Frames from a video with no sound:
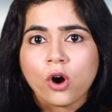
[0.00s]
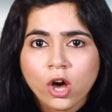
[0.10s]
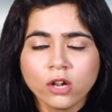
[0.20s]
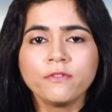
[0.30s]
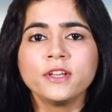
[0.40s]

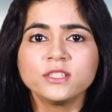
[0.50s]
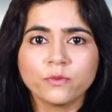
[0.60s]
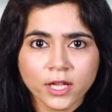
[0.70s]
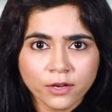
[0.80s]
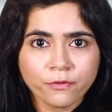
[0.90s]
Always
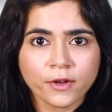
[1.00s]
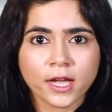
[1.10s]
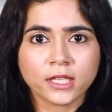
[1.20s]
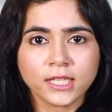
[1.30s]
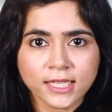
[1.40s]

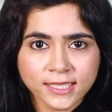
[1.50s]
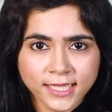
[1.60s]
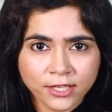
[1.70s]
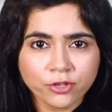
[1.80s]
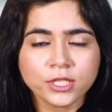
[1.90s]
verify the
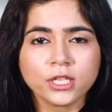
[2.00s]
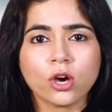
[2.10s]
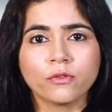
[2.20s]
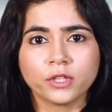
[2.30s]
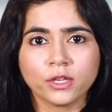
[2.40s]
integrity
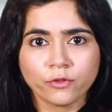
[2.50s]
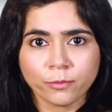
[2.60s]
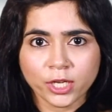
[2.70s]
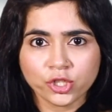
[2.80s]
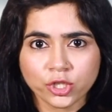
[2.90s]
of the
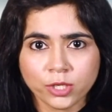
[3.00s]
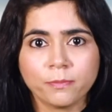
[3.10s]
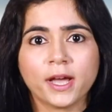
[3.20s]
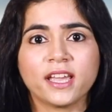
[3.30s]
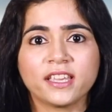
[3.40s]
information
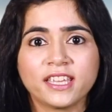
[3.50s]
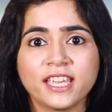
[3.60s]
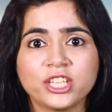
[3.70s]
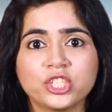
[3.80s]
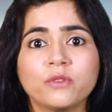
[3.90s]
by
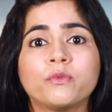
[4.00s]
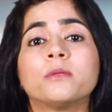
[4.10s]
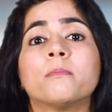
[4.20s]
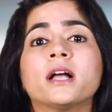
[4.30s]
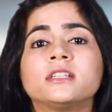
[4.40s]
engaging
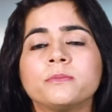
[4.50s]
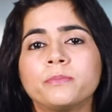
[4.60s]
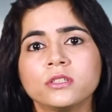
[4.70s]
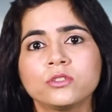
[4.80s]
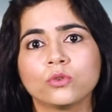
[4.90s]
with
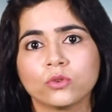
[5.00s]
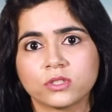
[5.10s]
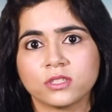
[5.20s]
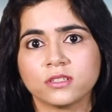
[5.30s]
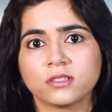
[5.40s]
multiple
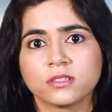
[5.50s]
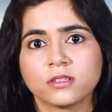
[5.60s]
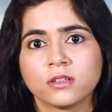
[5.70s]
sources.